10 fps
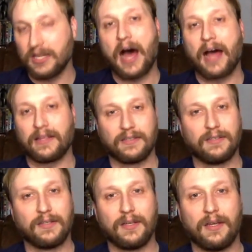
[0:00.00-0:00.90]
not.
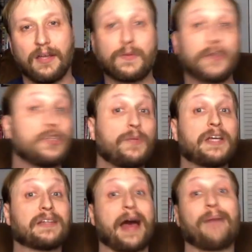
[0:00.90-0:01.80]
Especially
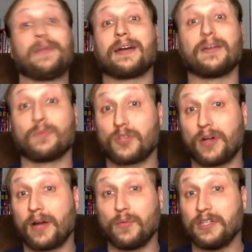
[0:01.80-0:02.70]
because I'm not going to
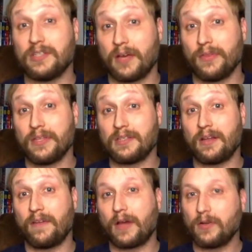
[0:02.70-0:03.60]
try and resell this
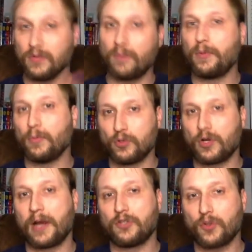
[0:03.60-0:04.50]
stuff. I know some people
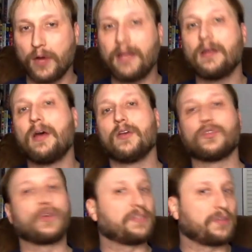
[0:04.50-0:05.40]
try and trade,
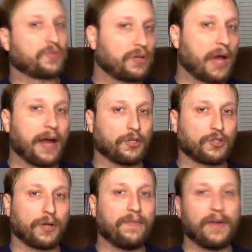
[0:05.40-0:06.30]
so it's higher
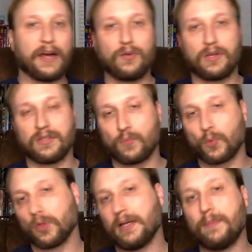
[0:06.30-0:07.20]
trade value because it's
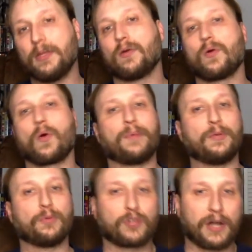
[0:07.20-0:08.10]
more limited, or
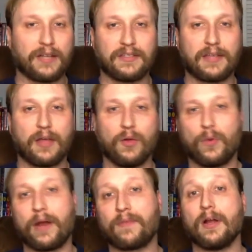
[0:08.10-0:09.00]
people try and sell it,
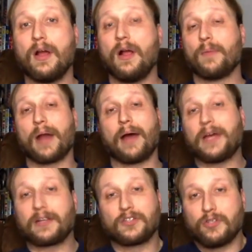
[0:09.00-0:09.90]
whatever. But I'm
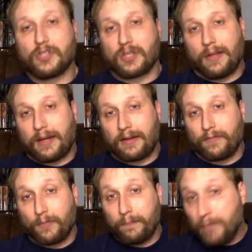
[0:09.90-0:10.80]
actually just collecting
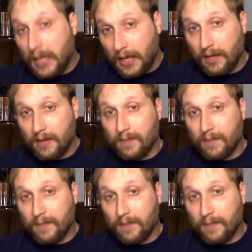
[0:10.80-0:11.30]
for me.